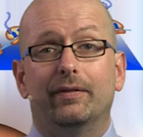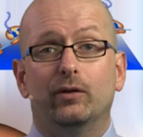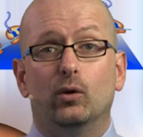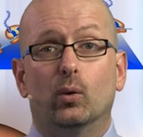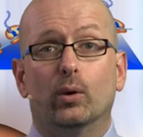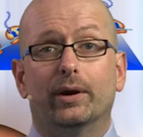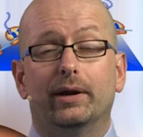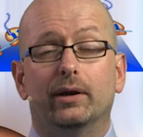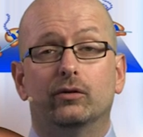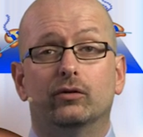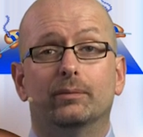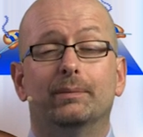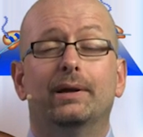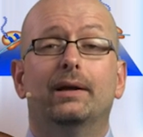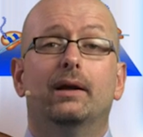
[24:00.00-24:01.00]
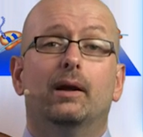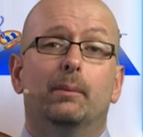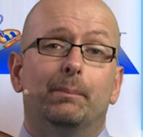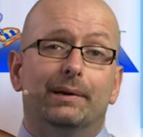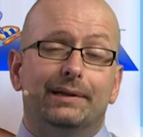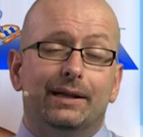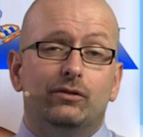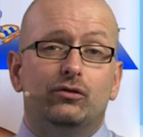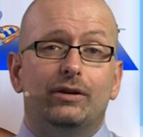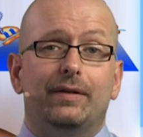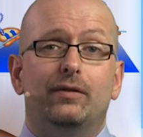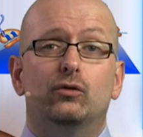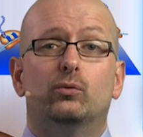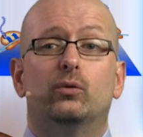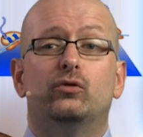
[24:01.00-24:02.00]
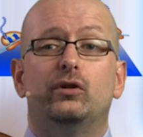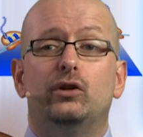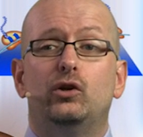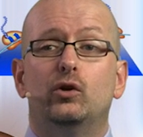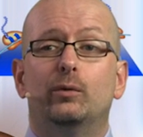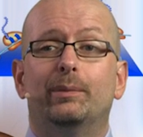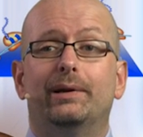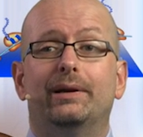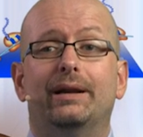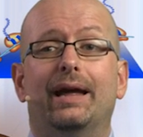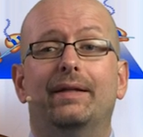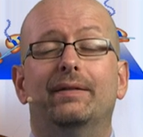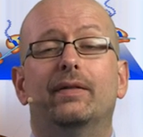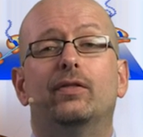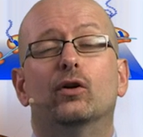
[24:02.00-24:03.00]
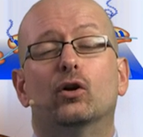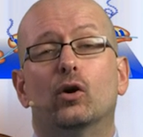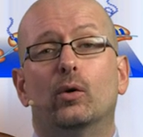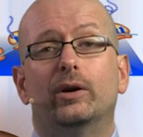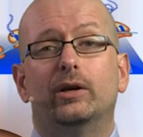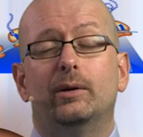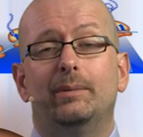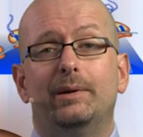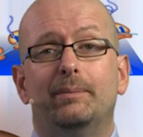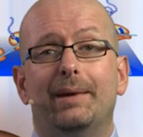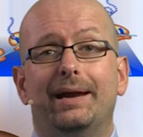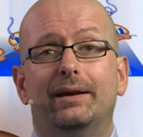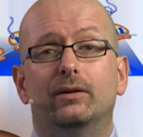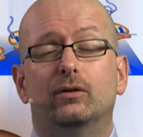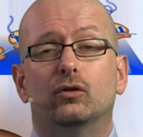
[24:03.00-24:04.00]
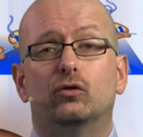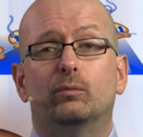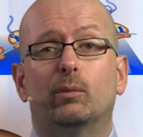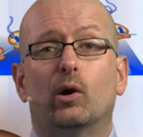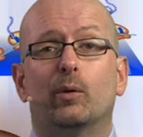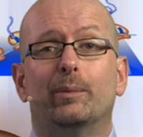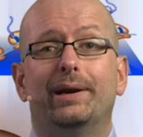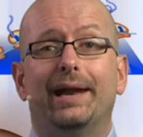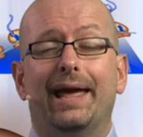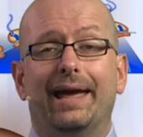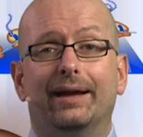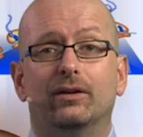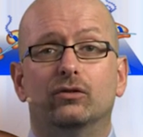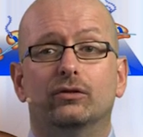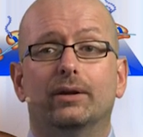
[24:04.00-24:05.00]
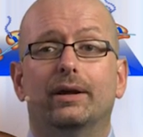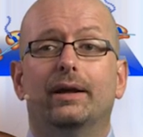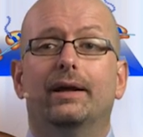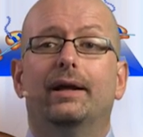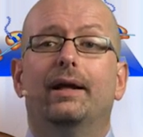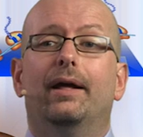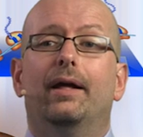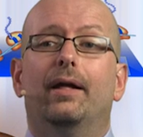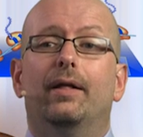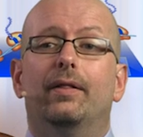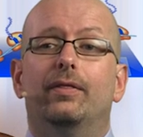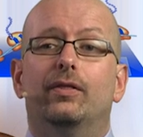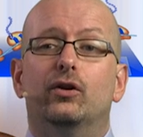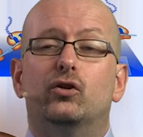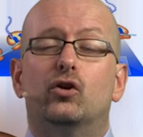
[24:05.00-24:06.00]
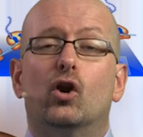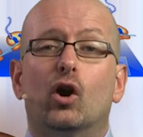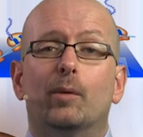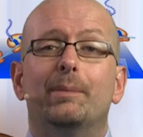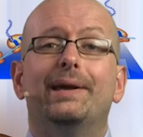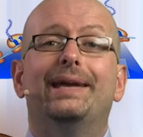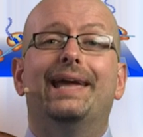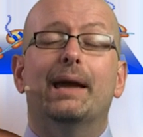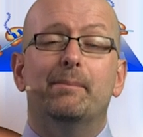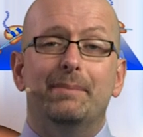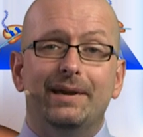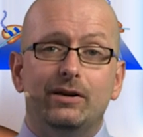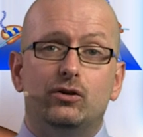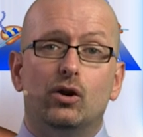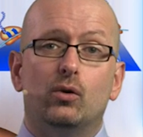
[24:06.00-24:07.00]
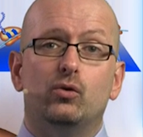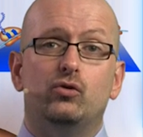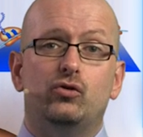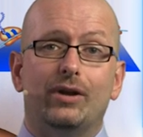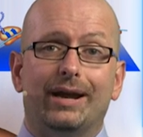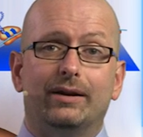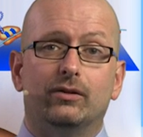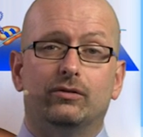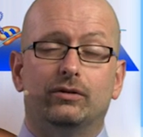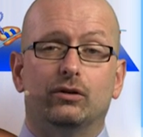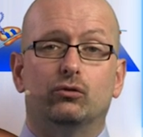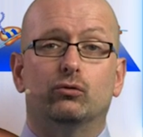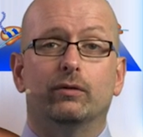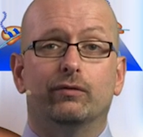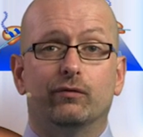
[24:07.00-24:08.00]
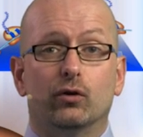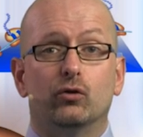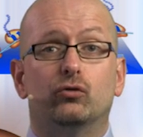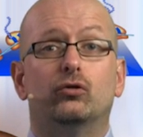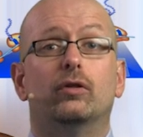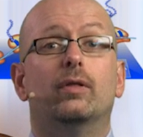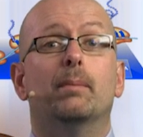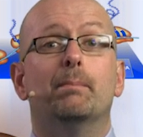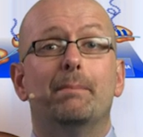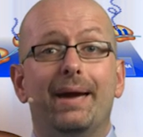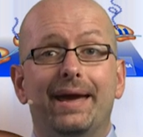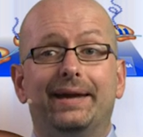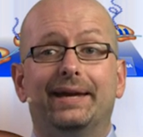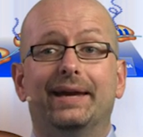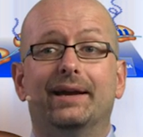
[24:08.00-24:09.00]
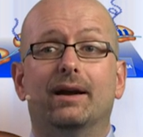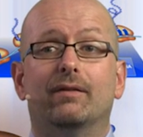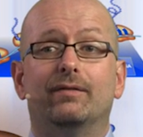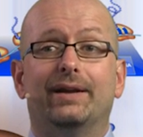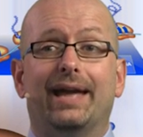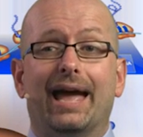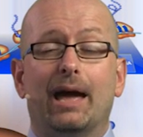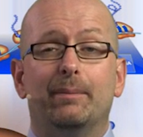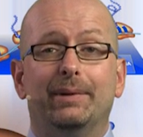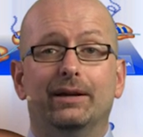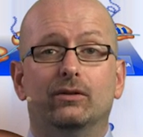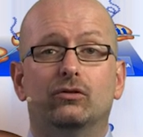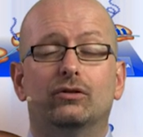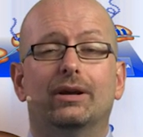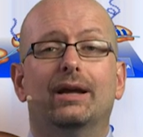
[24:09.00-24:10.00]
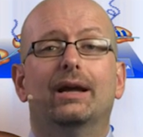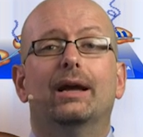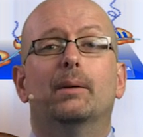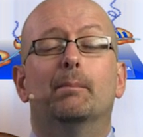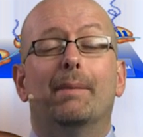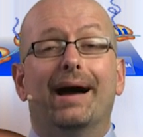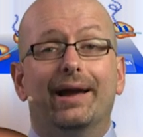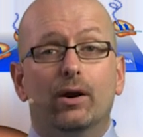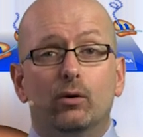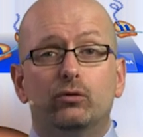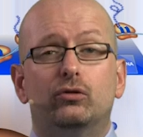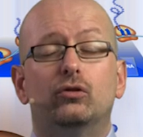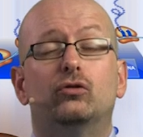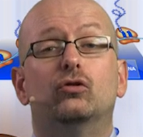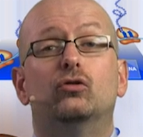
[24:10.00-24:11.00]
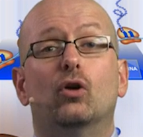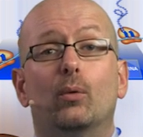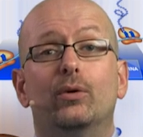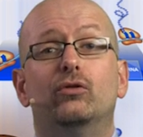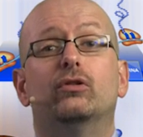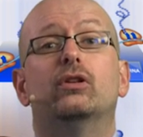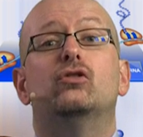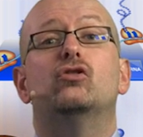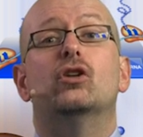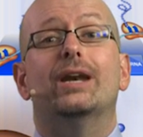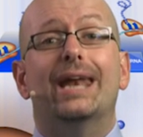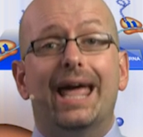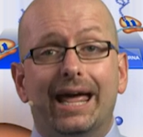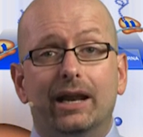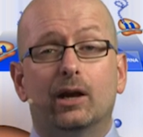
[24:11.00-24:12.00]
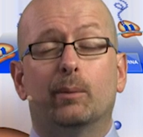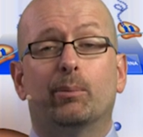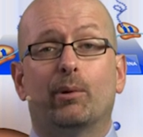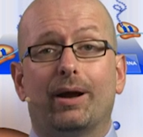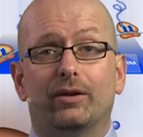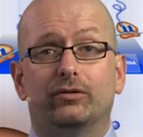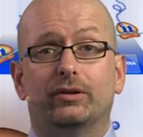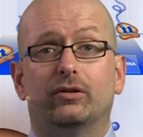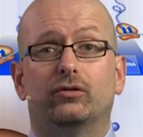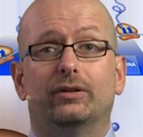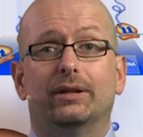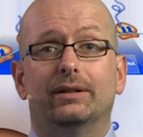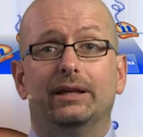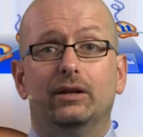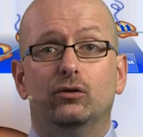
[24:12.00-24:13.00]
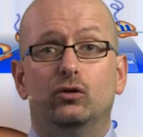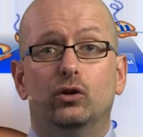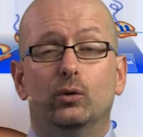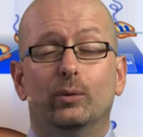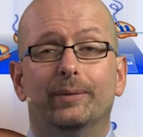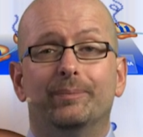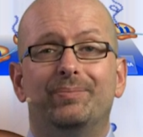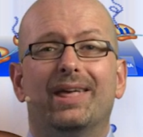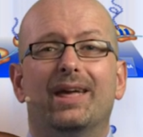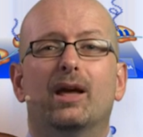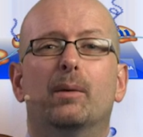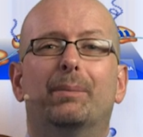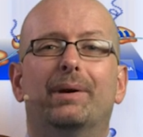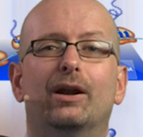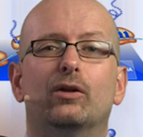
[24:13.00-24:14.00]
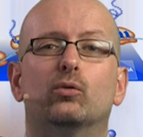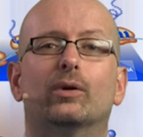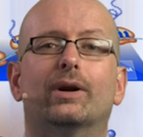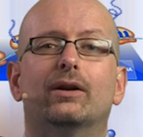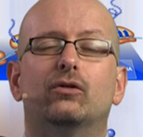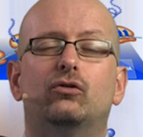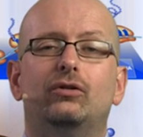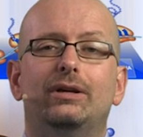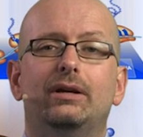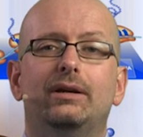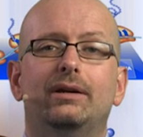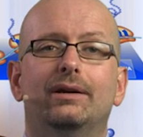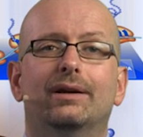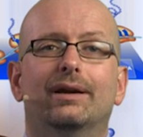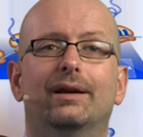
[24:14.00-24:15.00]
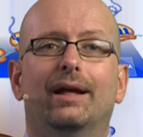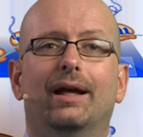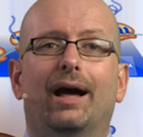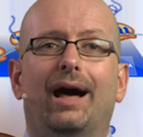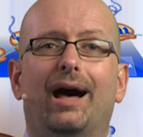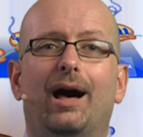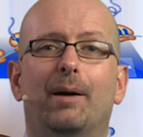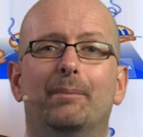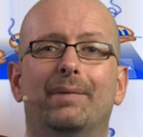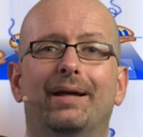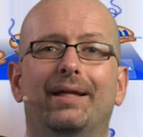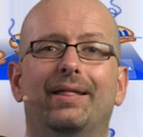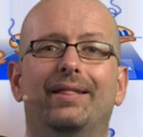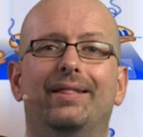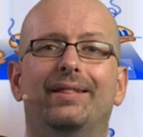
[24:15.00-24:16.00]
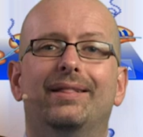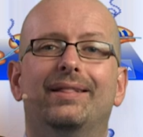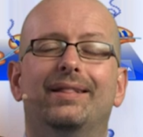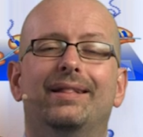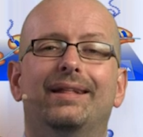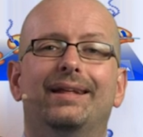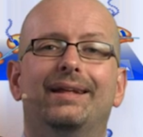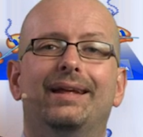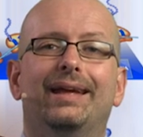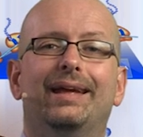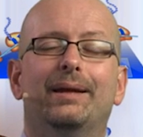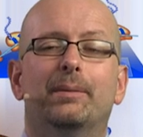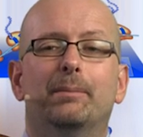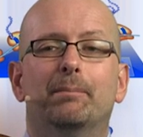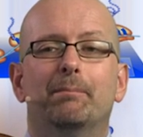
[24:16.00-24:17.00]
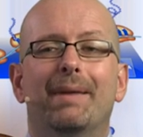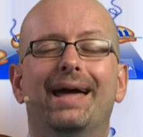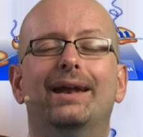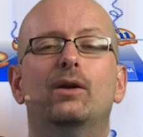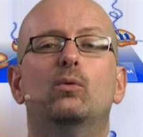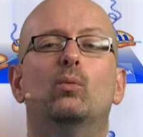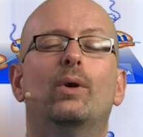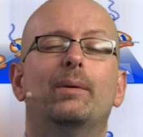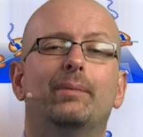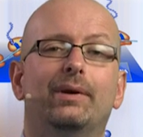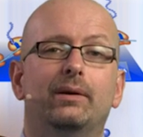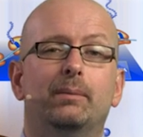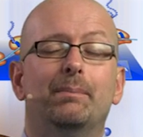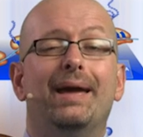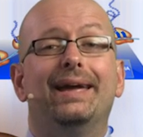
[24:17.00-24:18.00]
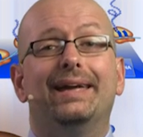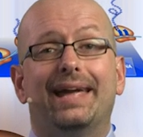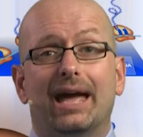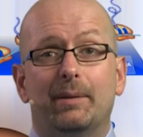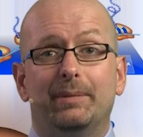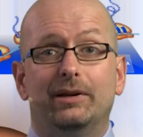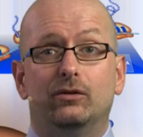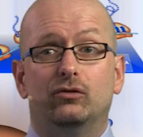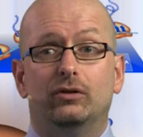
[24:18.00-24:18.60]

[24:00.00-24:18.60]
the organism. But let's say this was a human and that they're going to be made into sperm and eggs. The term gametogenesis refers to the making of gametes. Meiosis is always the genetic process that leads to it, but as we're going to see, men and women make gametes